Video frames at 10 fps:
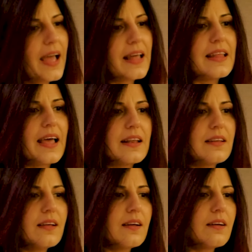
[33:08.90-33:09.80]
And
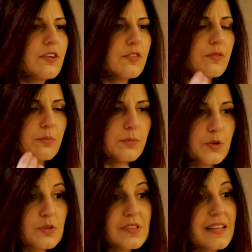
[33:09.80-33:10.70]
then
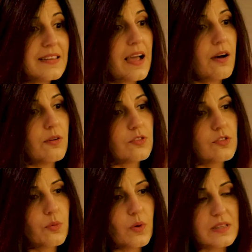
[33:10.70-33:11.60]
you sit down.
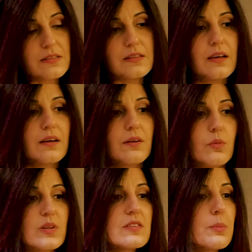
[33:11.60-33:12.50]
So what's the
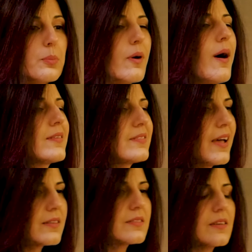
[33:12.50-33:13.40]
what's the
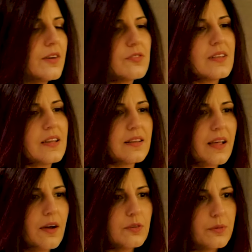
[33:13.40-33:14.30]
process of sitting
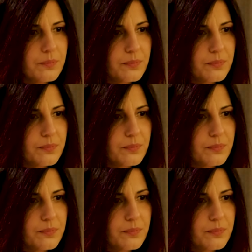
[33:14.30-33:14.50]
down?